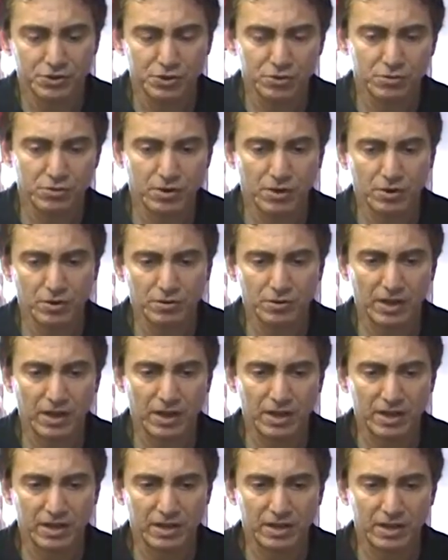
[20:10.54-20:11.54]
Did you know
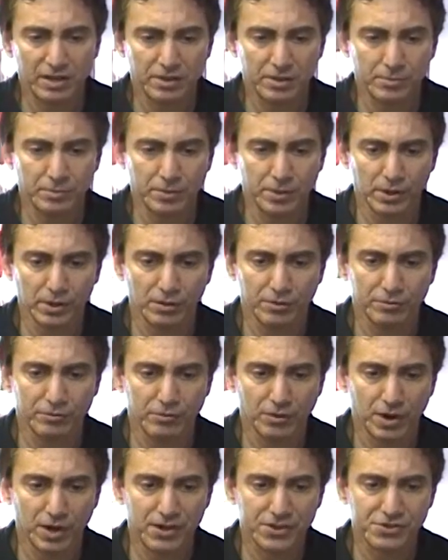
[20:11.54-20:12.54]
that in the Bill
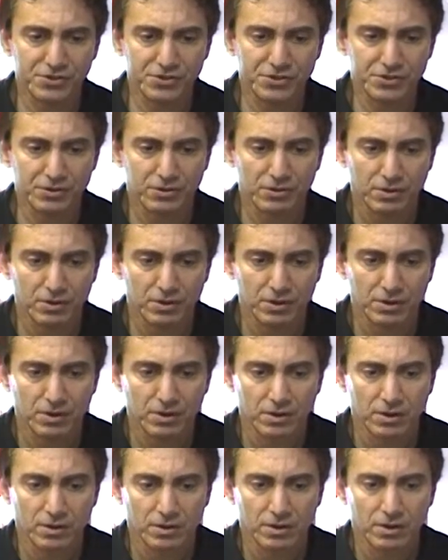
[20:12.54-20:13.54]
of Rights,
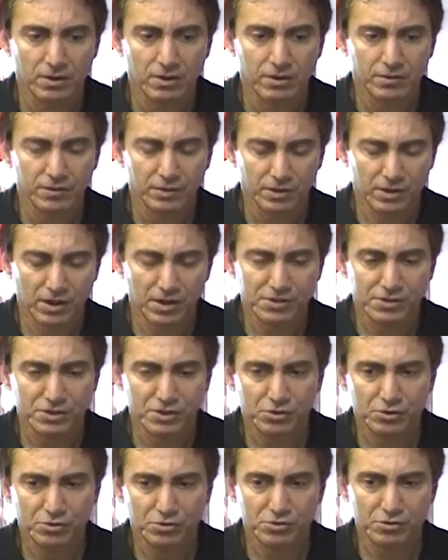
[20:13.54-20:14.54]
the
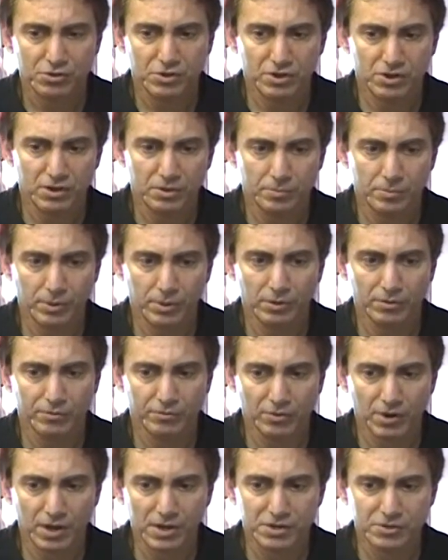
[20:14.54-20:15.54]
Constitution and the Bill
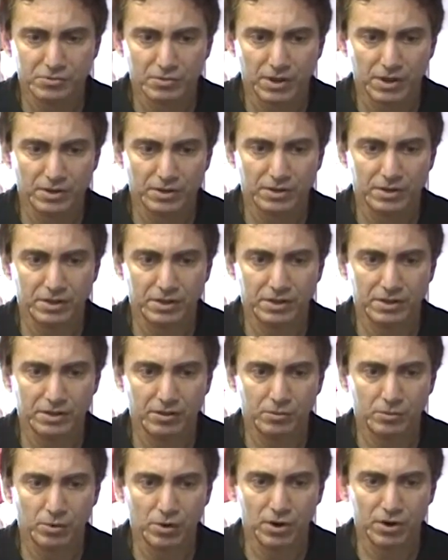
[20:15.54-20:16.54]
of Rights rather, the,
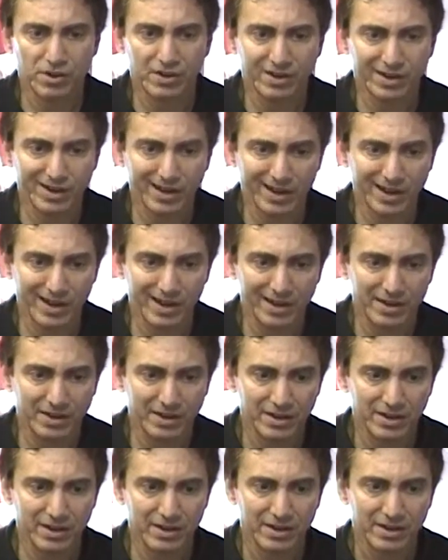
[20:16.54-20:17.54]
the word
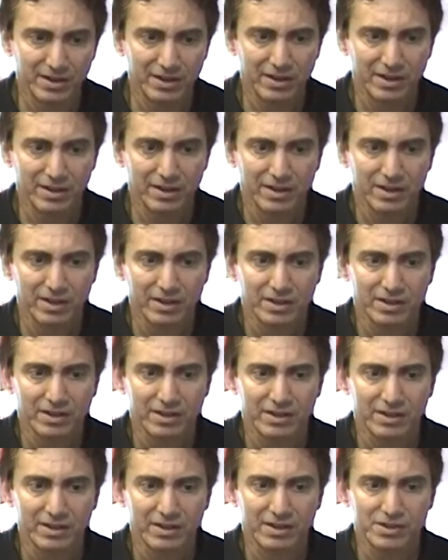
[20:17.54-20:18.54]
God is not there.
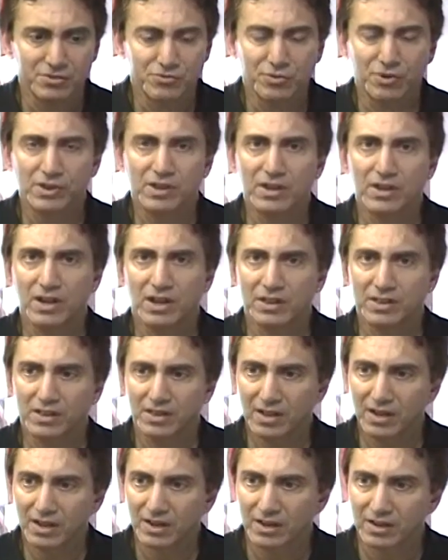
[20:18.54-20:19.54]
It's really not
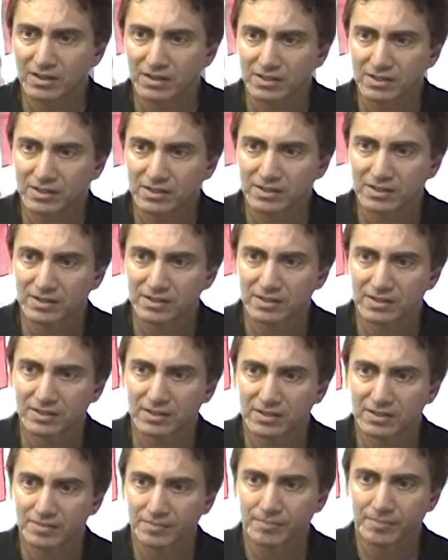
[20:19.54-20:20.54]
there. Well,
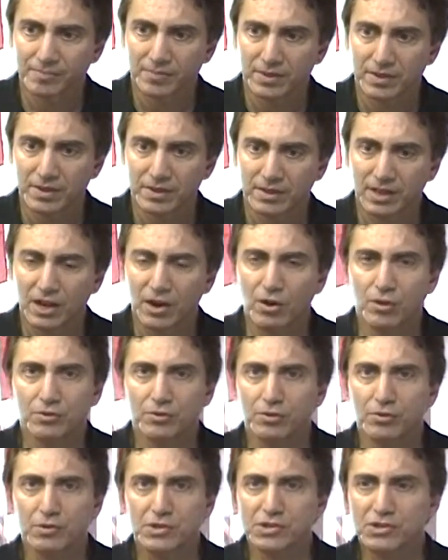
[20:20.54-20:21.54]
they
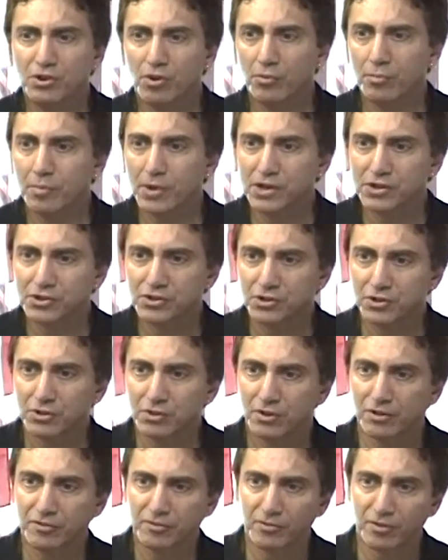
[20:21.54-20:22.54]
don't. There is no
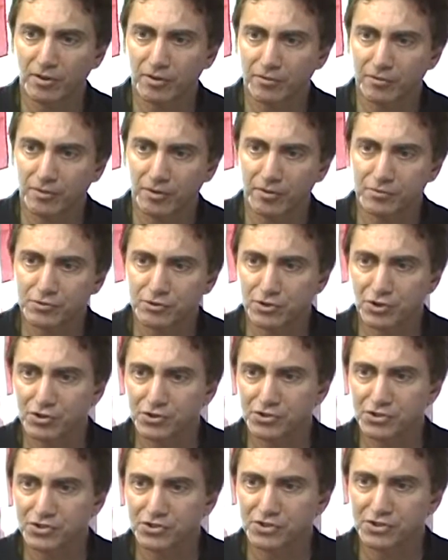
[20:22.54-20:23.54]
mixture of, of, of
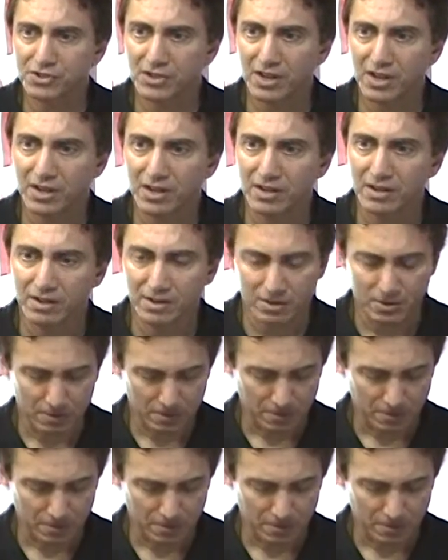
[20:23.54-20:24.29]
church and state